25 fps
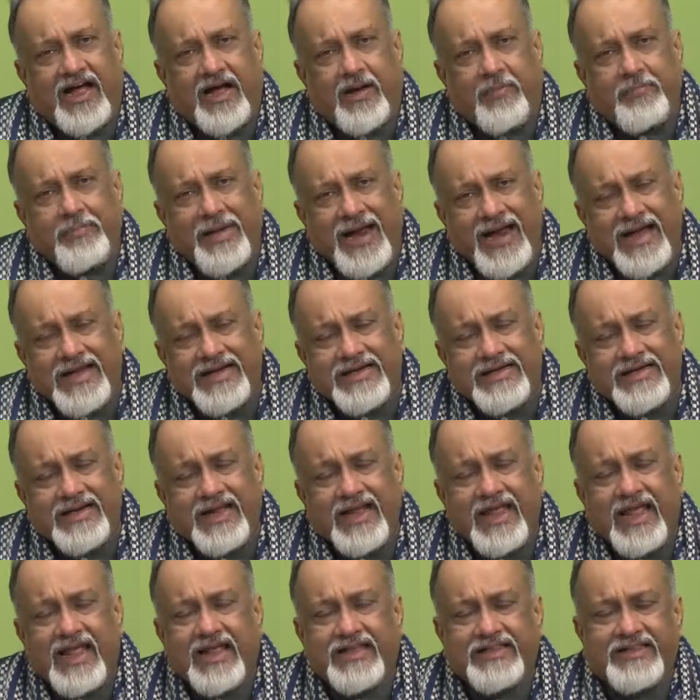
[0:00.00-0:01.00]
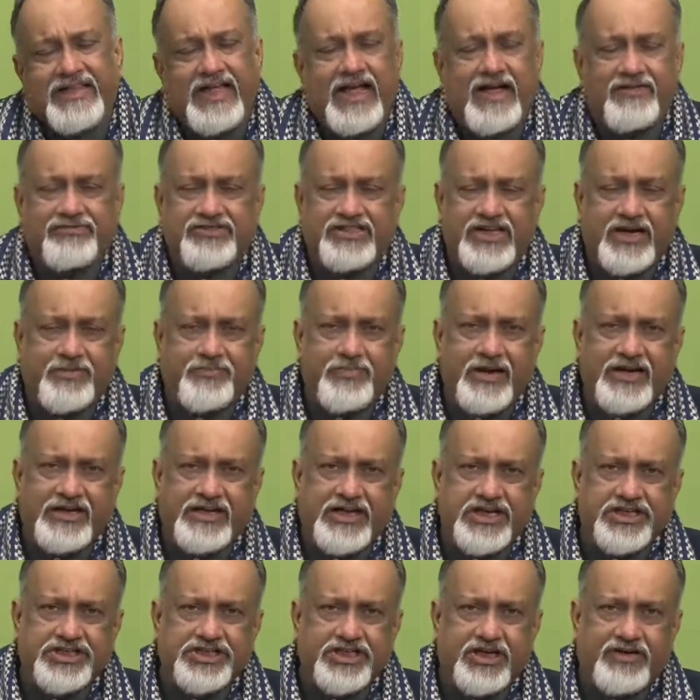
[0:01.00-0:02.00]
men, they have
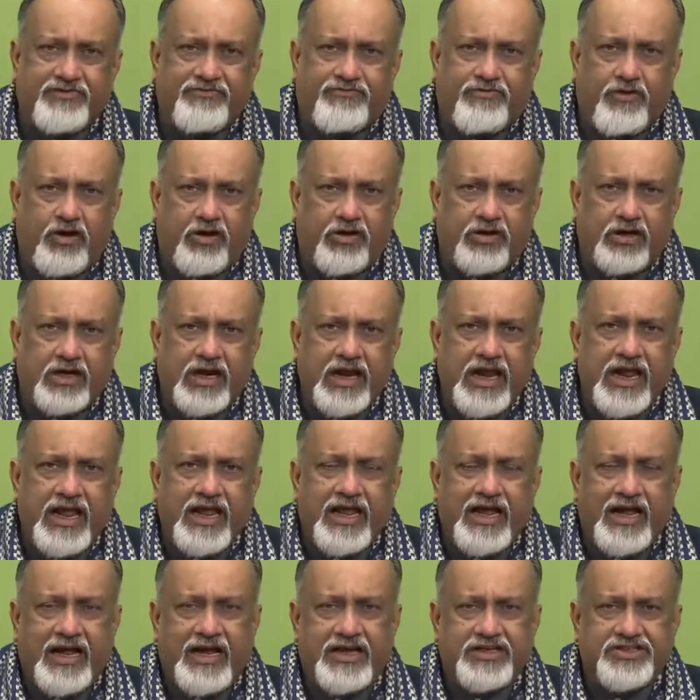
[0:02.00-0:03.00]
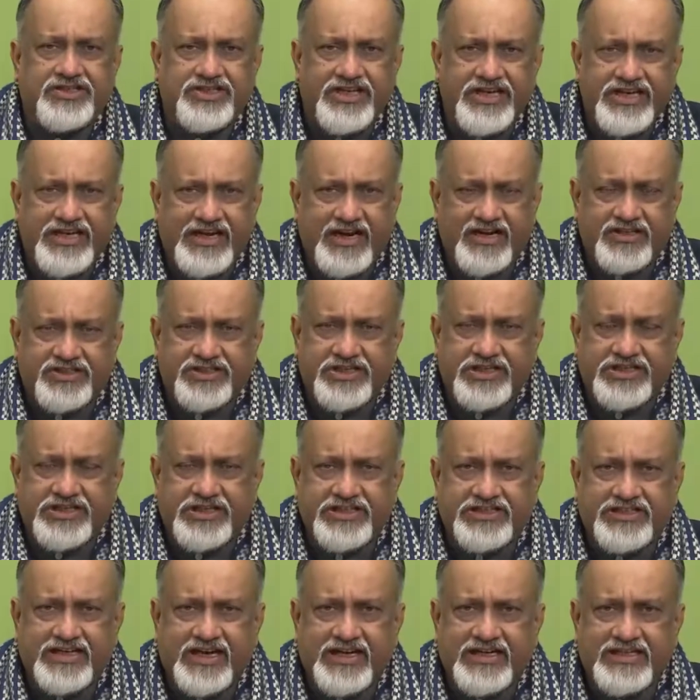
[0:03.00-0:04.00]
segmentation for senior
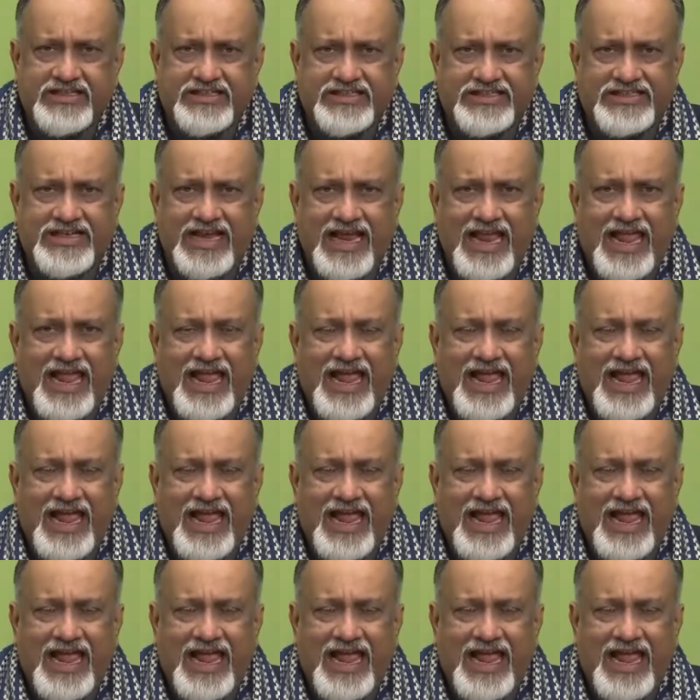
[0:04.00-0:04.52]
citizens,